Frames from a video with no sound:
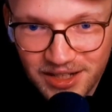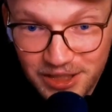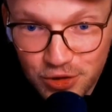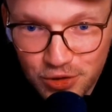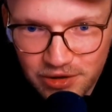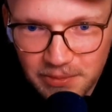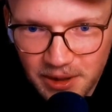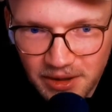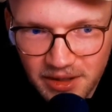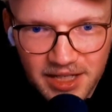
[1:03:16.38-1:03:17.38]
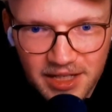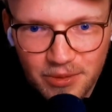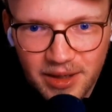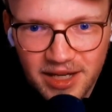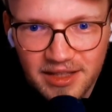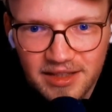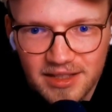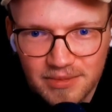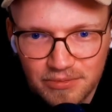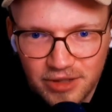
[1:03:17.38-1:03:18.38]
durable in a way that
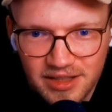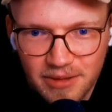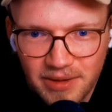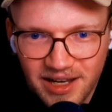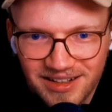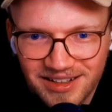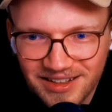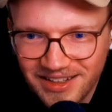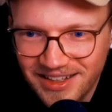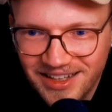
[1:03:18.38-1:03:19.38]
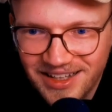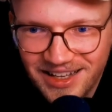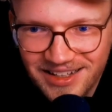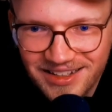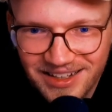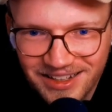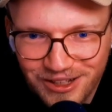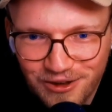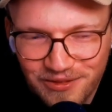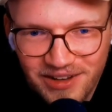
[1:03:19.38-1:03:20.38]
doesn't break the bank. And I
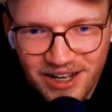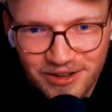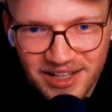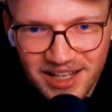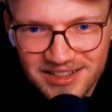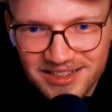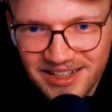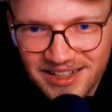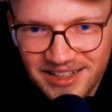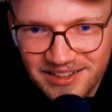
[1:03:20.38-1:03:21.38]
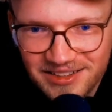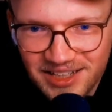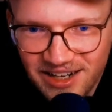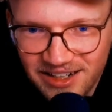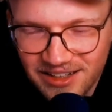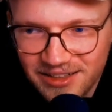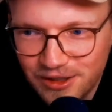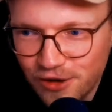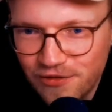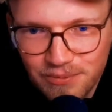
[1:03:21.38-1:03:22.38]
love how that is like an entirely
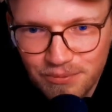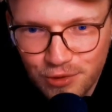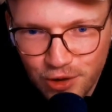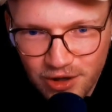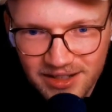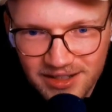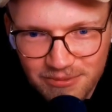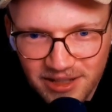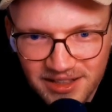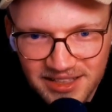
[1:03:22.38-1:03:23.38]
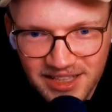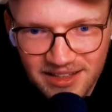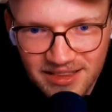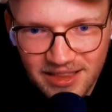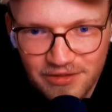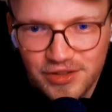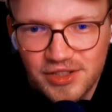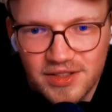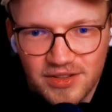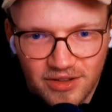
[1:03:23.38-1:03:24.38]
different product, but yet
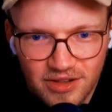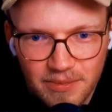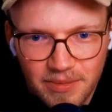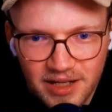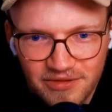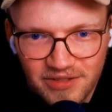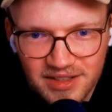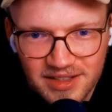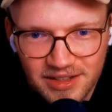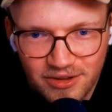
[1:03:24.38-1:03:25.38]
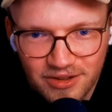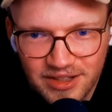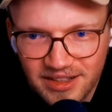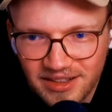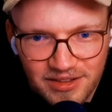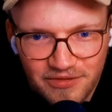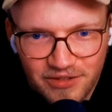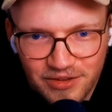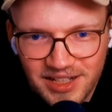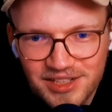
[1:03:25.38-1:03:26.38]
leverages all the benefits and all the
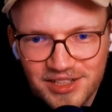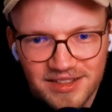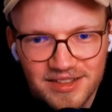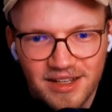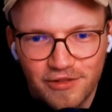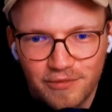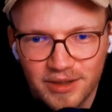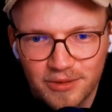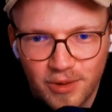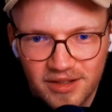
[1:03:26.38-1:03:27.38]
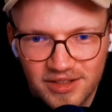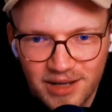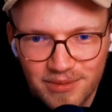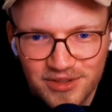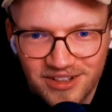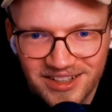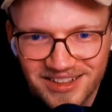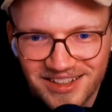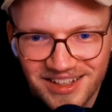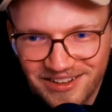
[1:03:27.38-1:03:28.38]
foundations that you've built with Jamsocket,
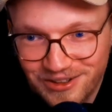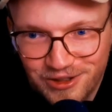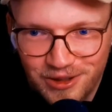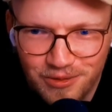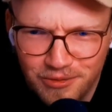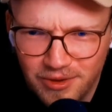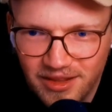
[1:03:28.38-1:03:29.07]
or with